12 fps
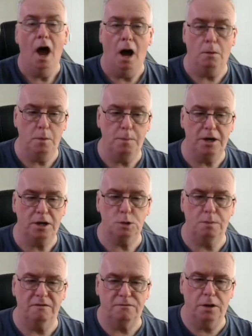and we pick a
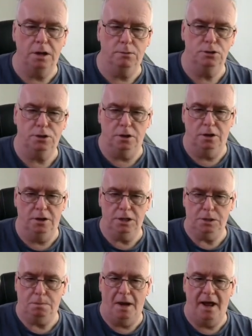spot frequency on
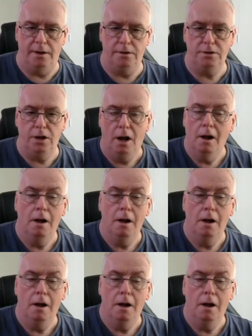each band.